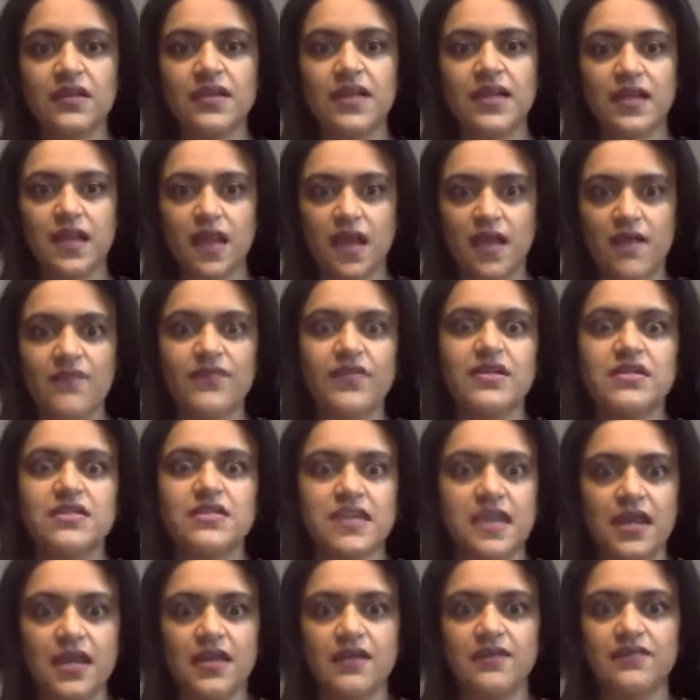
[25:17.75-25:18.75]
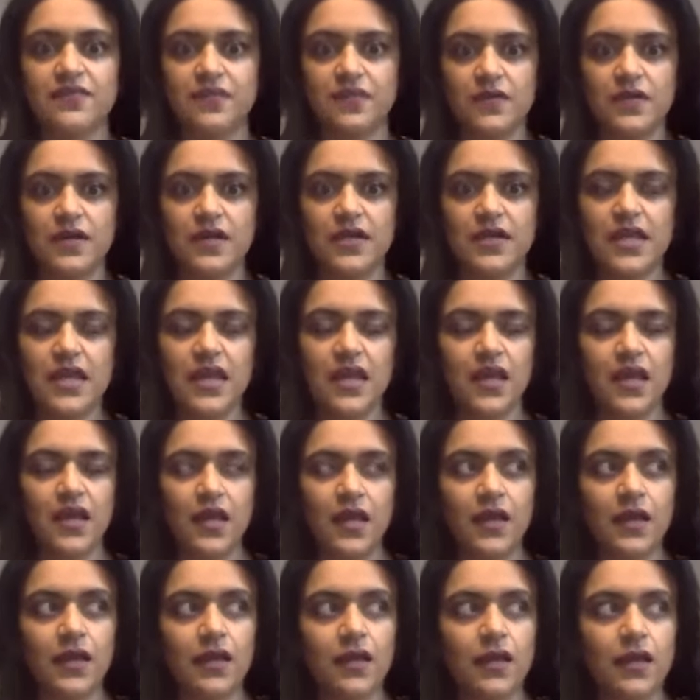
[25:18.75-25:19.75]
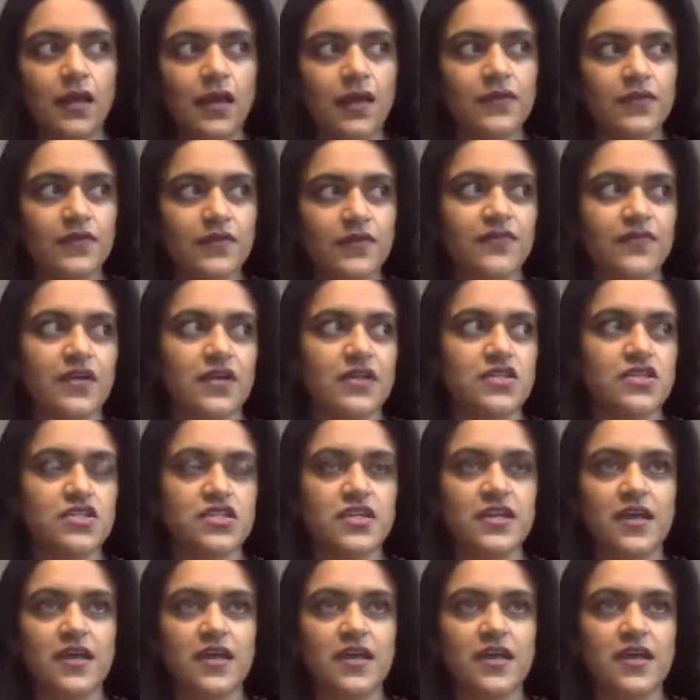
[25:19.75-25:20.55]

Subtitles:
like every day for a year, the first